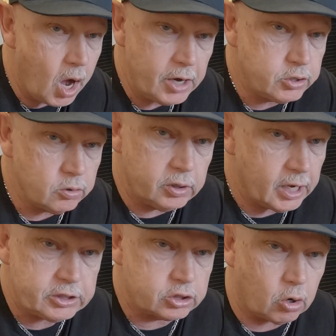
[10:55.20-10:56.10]
want to,
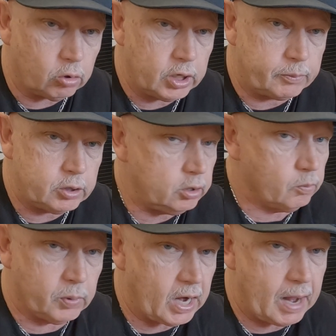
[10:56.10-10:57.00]
that's totally up to
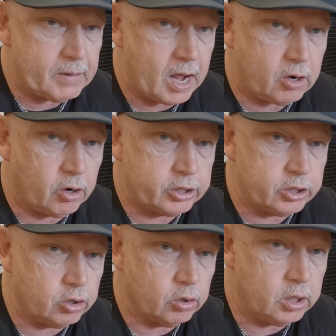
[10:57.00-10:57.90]
you, but I'm not going
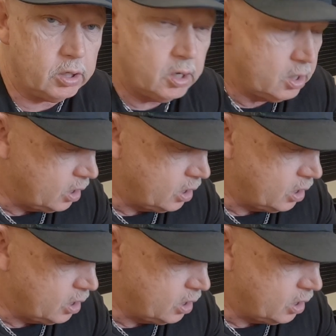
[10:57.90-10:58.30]
to do it.